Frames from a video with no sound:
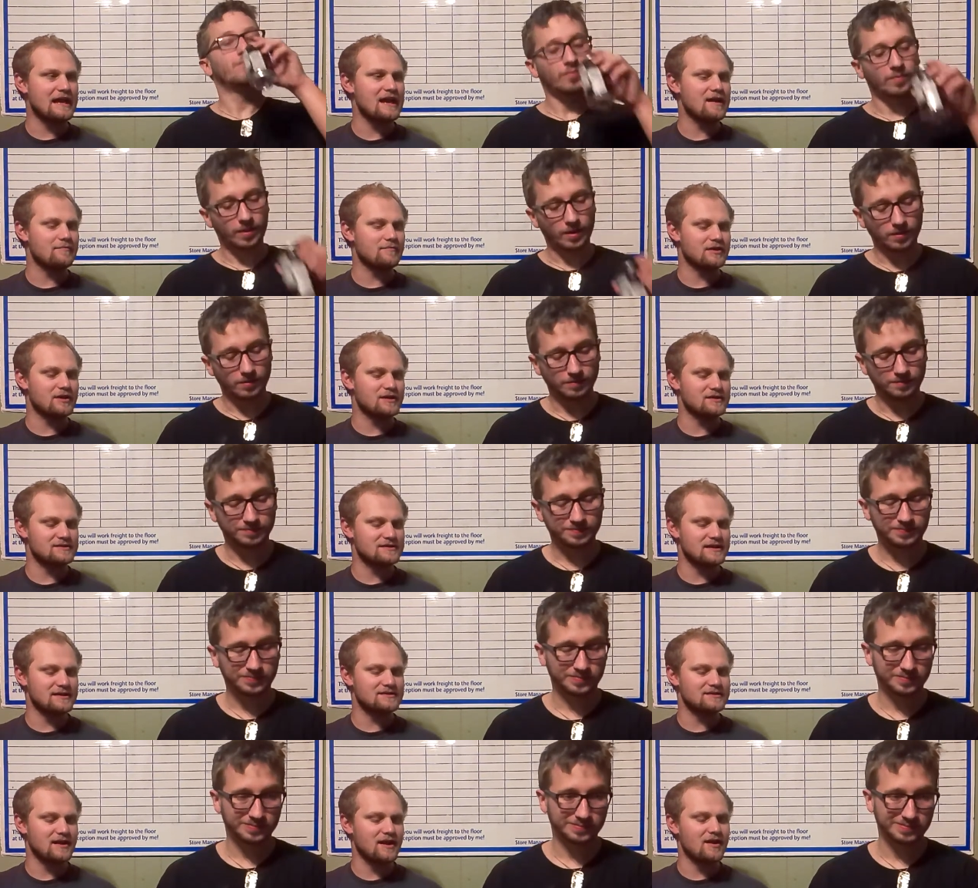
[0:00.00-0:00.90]
Speaker 1: because that
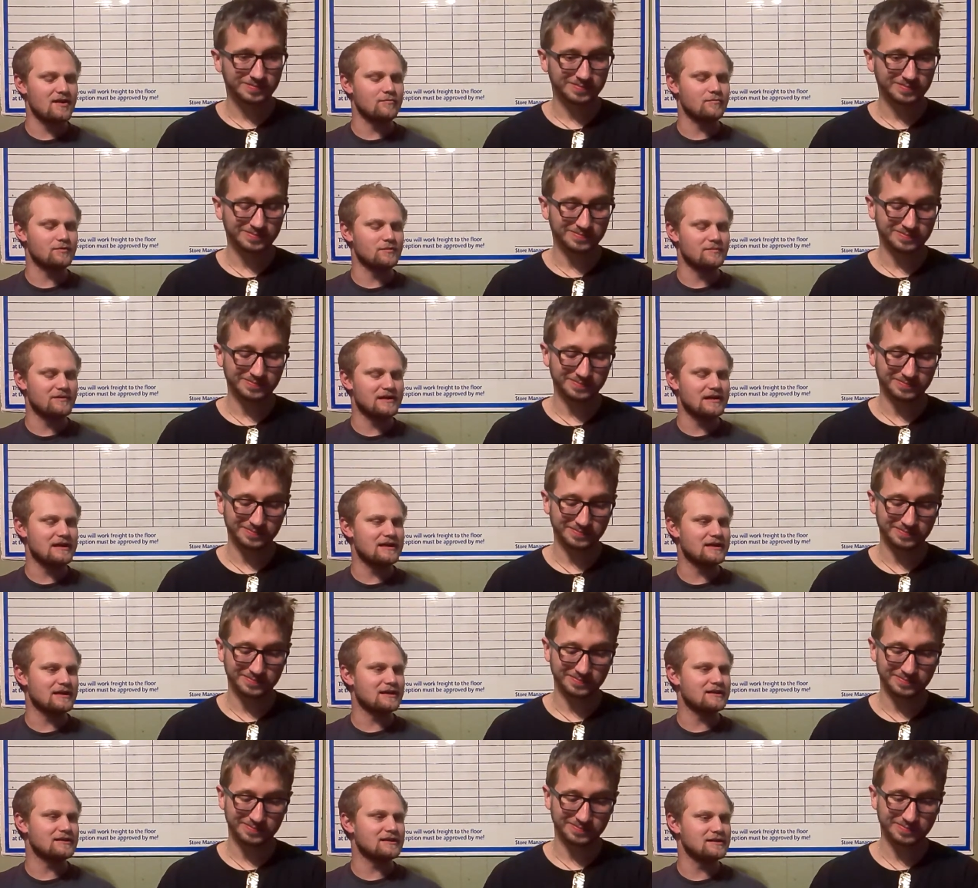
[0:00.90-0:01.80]
terrible beginning, and
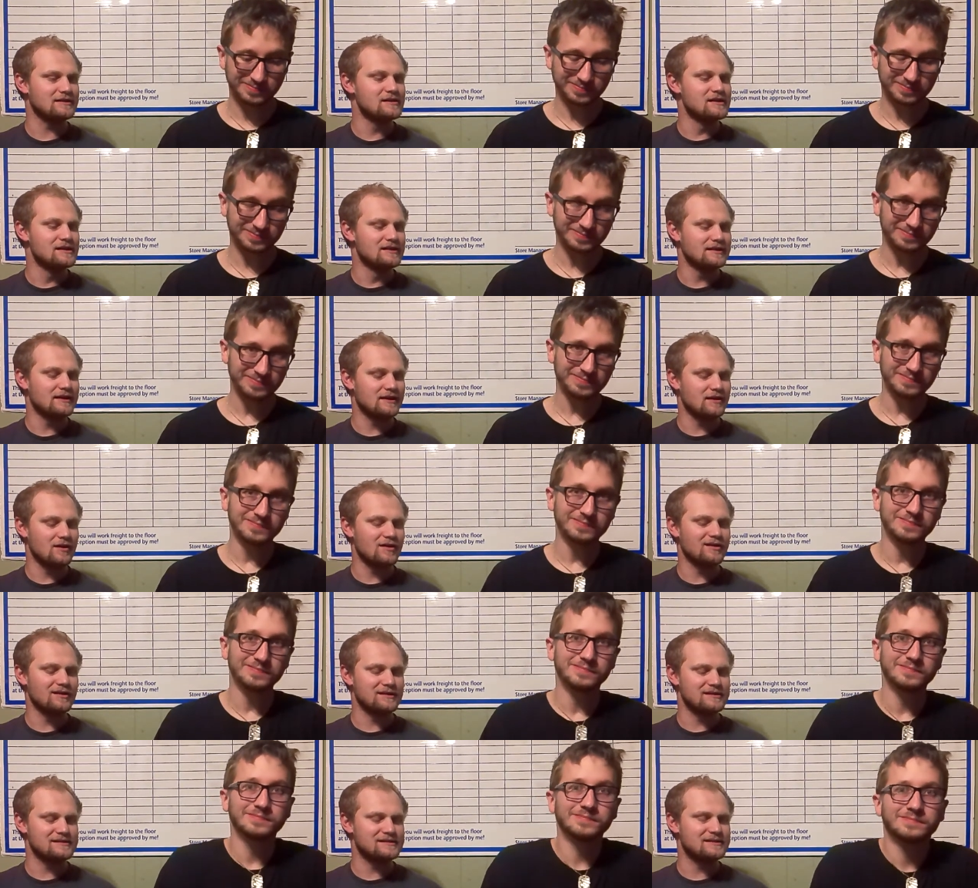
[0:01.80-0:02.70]
then that ugly
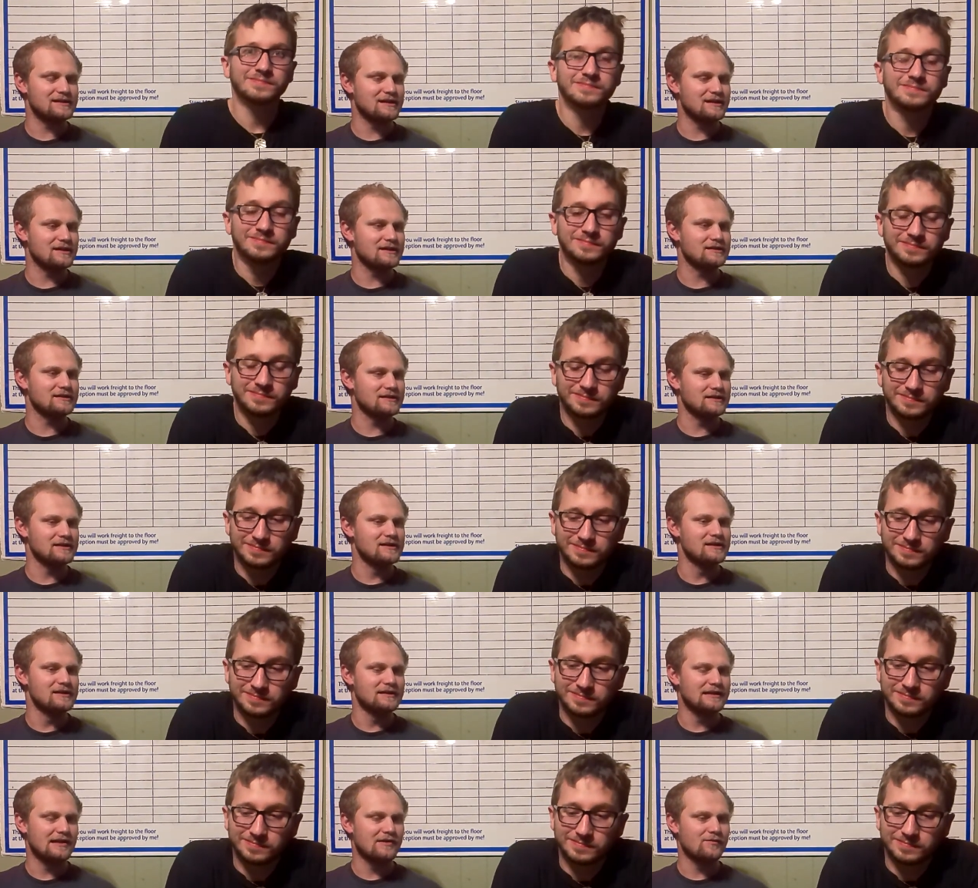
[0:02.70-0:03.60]
scene, and then
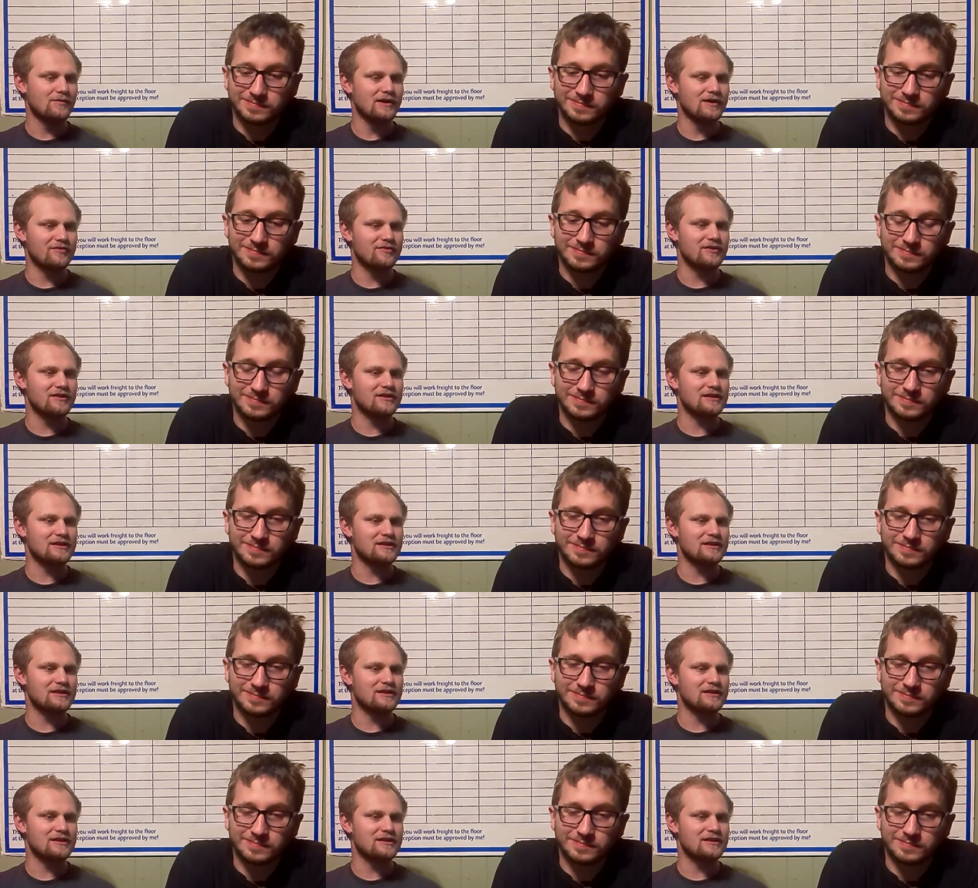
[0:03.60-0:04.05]
that weird thing that